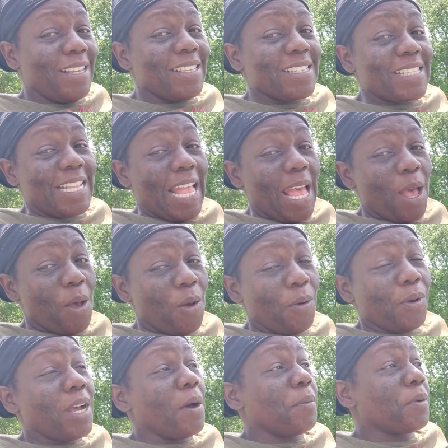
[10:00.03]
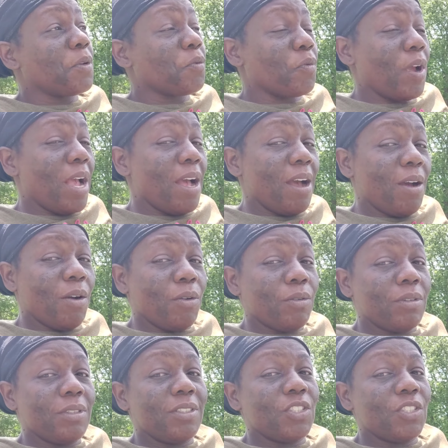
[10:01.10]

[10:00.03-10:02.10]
is now coming around